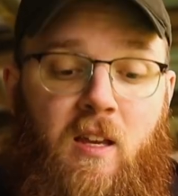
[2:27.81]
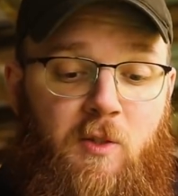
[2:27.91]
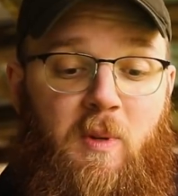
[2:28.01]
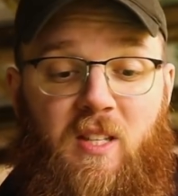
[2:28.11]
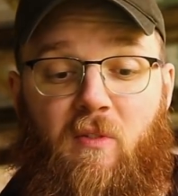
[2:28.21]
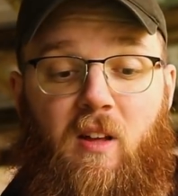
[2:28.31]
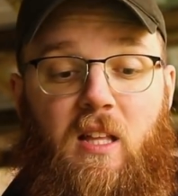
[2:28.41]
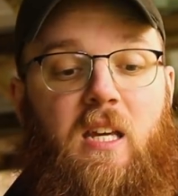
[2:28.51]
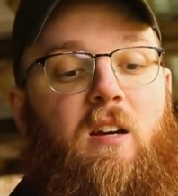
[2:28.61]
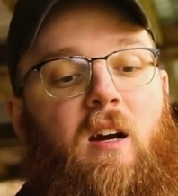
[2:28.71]

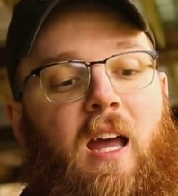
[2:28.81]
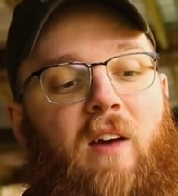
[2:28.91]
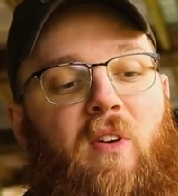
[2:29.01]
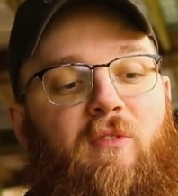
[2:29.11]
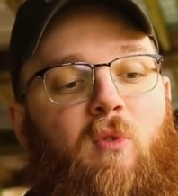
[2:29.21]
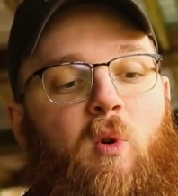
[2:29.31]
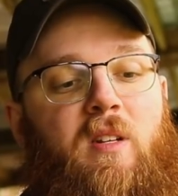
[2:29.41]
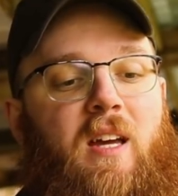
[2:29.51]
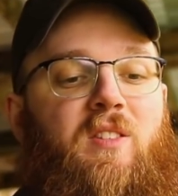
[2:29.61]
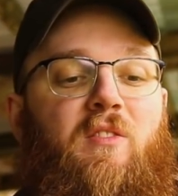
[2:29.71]
Specifically here, I have a
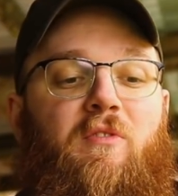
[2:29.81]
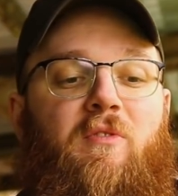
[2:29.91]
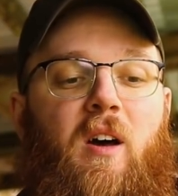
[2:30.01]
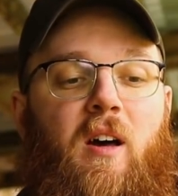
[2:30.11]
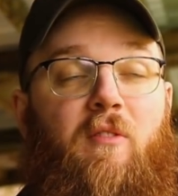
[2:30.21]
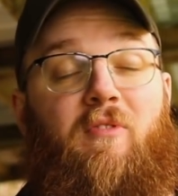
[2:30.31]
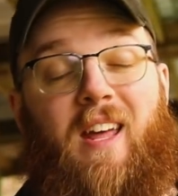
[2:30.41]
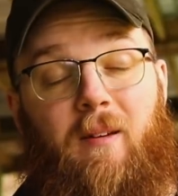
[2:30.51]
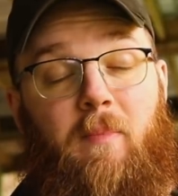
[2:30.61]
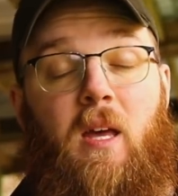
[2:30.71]
Vortex
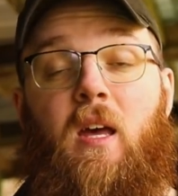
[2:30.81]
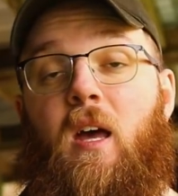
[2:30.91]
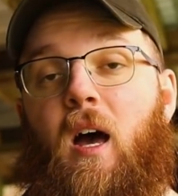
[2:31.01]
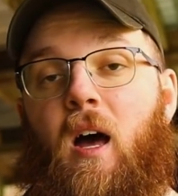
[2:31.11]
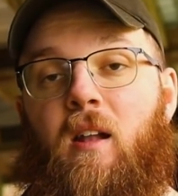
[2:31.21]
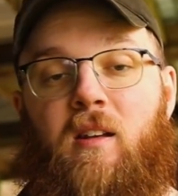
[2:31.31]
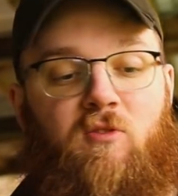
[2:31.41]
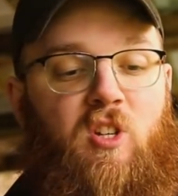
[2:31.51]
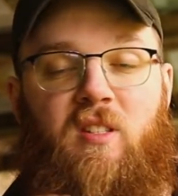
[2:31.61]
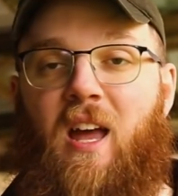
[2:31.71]
Venom.
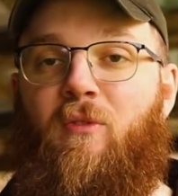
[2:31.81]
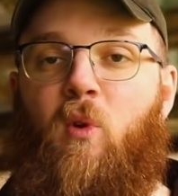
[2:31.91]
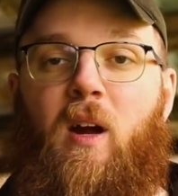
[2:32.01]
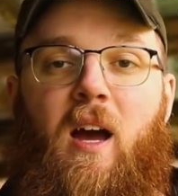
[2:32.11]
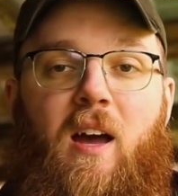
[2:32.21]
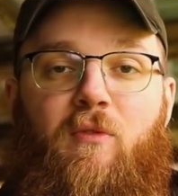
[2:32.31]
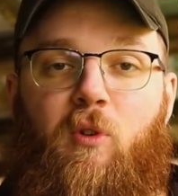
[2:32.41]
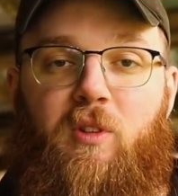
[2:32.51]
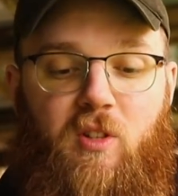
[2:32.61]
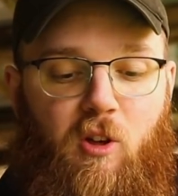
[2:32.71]
Just FYI,
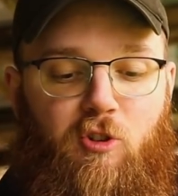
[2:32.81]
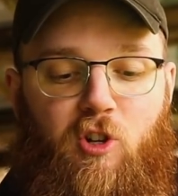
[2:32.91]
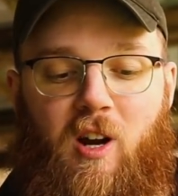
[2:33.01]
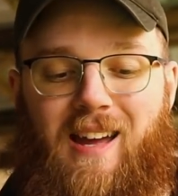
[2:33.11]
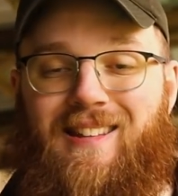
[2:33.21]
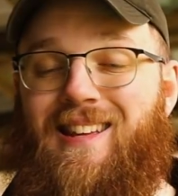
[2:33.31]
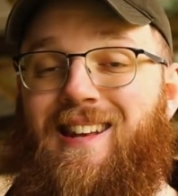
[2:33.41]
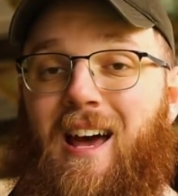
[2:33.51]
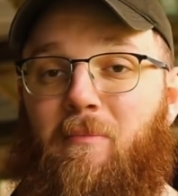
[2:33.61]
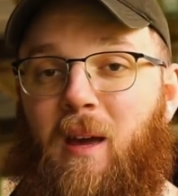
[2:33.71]
full disclosure, I did
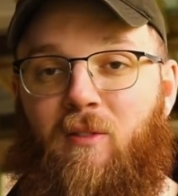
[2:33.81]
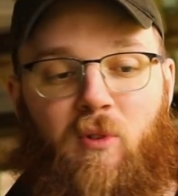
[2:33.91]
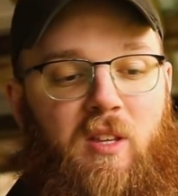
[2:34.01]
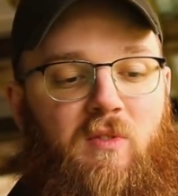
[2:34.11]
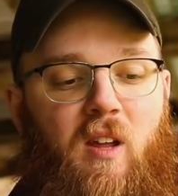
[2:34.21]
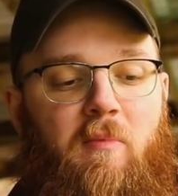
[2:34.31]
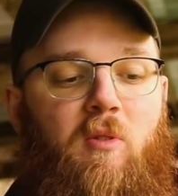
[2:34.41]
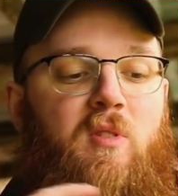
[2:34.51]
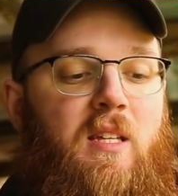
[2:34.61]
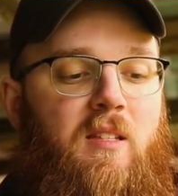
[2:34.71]
not pay for this Venom.
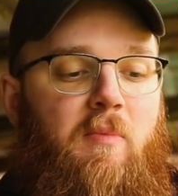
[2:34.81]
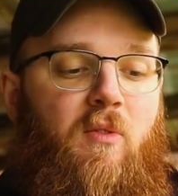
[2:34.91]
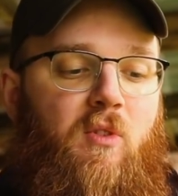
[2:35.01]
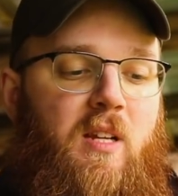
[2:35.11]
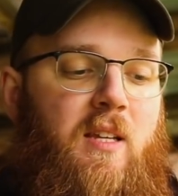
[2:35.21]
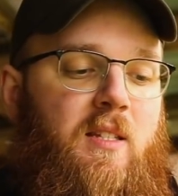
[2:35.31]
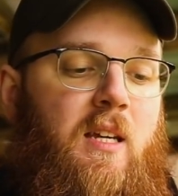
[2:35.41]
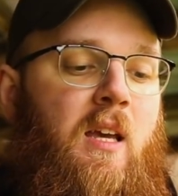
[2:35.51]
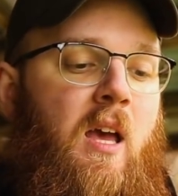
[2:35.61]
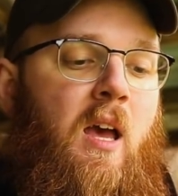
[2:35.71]
It was sent to me for
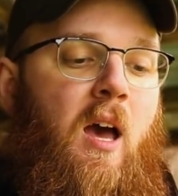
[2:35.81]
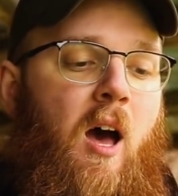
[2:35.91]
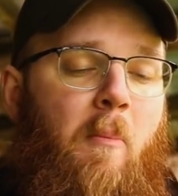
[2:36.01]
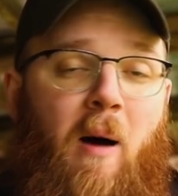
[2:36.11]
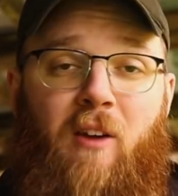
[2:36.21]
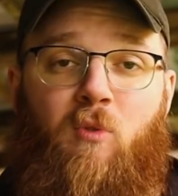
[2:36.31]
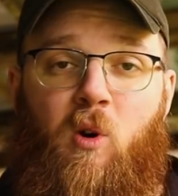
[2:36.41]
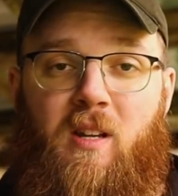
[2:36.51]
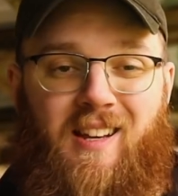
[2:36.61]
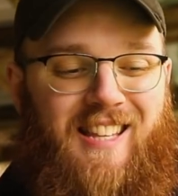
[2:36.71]
testing by
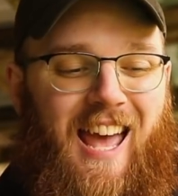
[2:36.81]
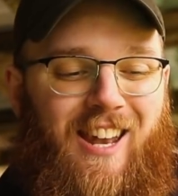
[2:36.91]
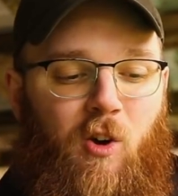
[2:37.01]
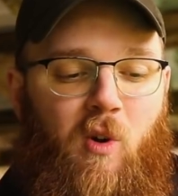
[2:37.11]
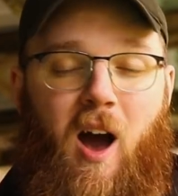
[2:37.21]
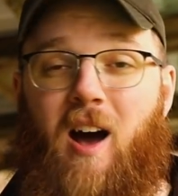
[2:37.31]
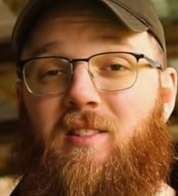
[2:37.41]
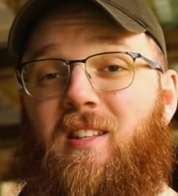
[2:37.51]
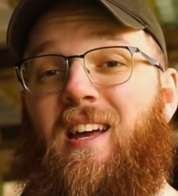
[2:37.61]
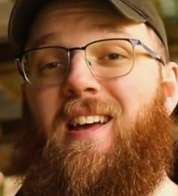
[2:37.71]
Vortex at no cost.